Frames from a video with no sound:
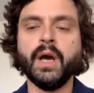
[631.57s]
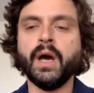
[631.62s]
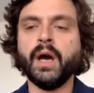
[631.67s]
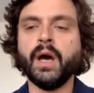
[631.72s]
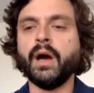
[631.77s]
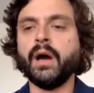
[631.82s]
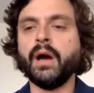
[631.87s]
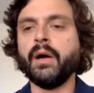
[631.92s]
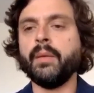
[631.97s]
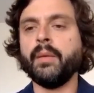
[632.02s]

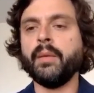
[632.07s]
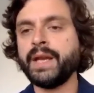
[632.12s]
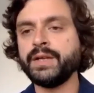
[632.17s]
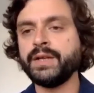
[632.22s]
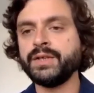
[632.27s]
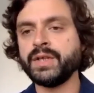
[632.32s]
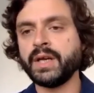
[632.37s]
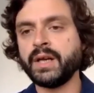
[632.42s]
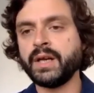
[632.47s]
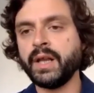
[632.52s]

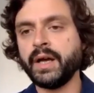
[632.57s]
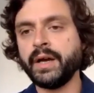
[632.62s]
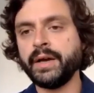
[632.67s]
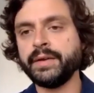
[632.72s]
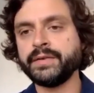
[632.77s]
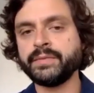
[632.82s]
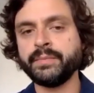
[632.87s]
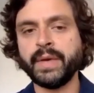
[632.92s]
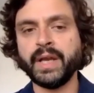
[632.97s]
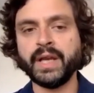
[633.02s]
managing
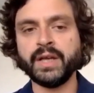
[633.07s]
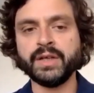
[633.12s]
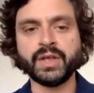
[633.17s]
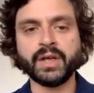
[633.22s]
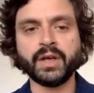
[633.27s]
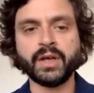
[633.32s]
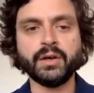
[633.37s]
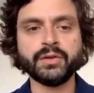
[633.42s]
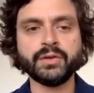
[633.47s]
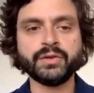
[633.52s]
clients, managing
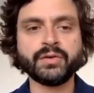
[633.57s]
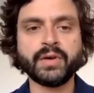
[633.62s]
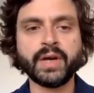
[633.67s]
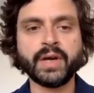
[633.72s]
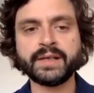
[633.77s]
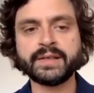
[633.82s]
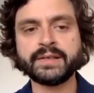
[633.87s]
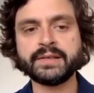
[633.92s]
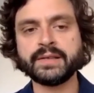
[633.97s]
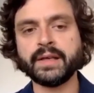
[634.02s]

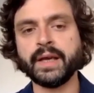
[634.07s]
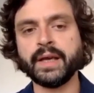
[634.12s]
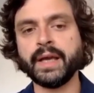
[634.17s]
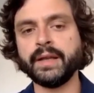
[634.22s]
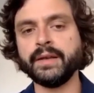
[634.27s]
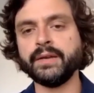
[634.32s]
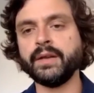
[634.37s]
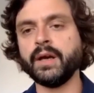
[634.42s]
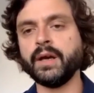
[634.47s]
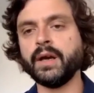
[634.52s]
contracts,
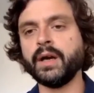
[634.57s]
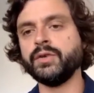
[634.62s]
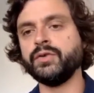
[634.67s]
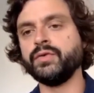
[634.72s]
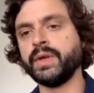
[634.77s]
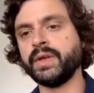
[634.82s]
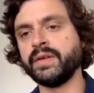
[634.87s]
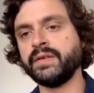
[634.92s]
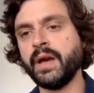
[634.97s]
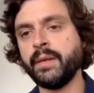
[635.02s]
and
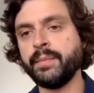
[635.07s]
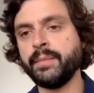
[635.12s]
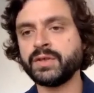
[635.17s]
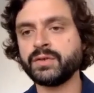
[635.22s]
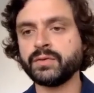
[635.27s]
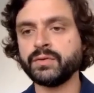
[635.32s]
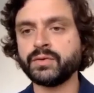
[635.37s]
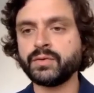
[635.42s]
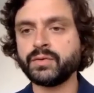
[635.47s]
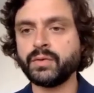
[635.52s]
doing damage
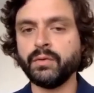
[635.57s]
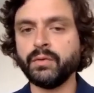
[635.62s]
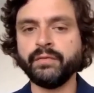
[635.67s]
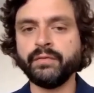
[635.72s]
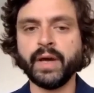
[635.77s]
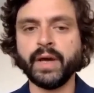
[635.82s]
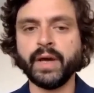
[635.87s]
control